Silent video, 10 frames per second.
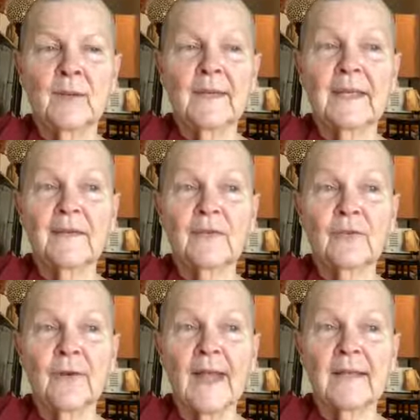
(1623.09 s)
don't get
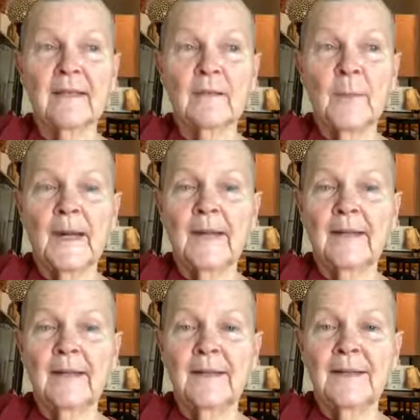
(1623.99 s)
distracted
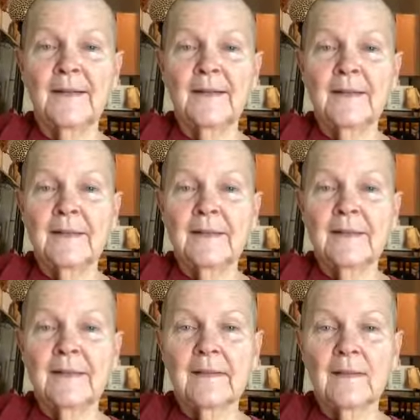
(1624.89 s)
by
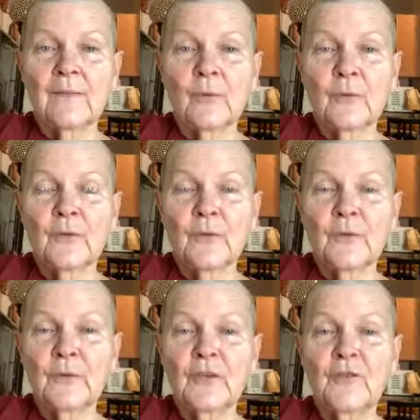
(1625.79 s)
the
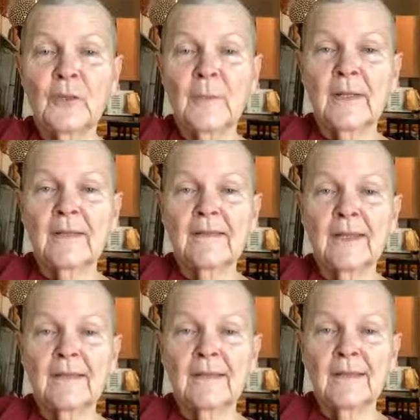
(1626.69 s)
squirrels or the
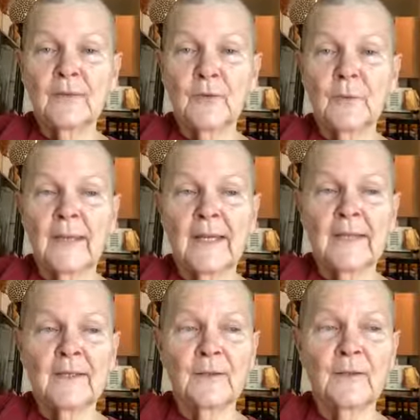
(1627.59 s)
chipmunks outside your
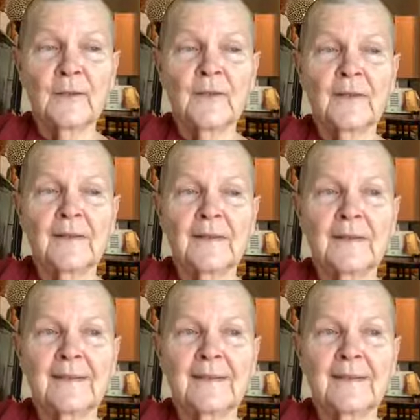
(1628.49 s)
patio door.